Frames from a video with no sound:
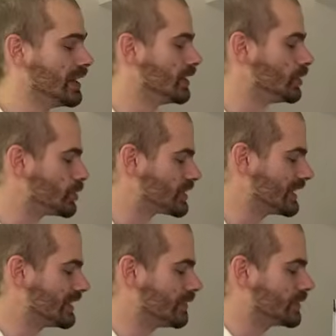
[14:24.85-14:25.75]

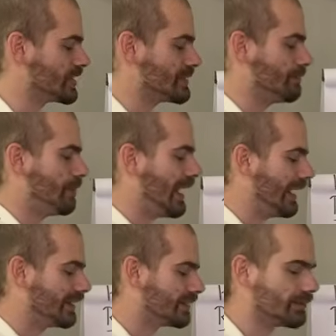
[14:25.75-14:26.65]
Usually you would just
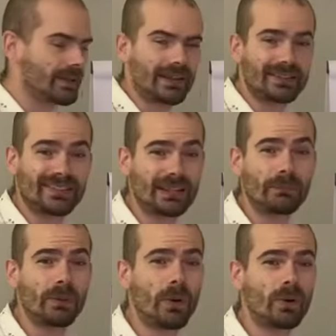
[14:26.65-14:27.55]
buy a
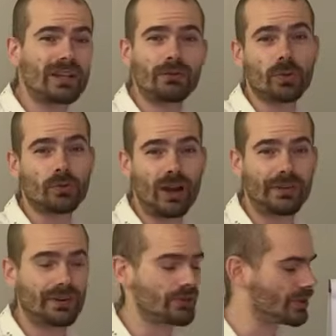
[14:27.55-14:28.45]
simple modem for
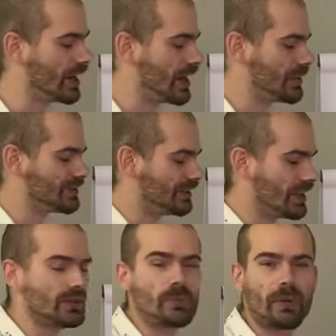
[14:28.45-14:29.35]
500 crowns and
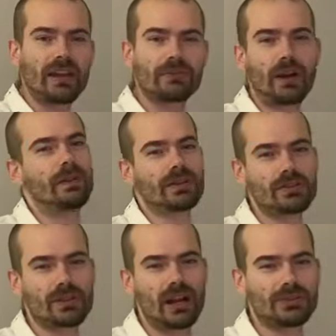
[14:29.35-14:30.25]
then you pay 500
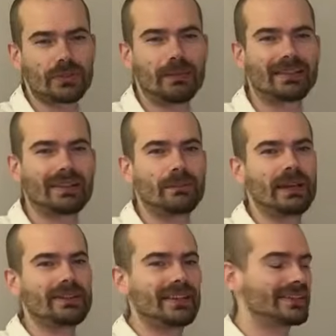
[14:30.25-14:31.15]
crowns on monthly
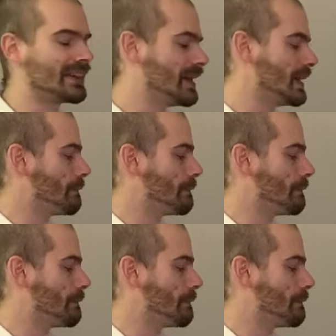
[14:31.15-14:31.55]
basis.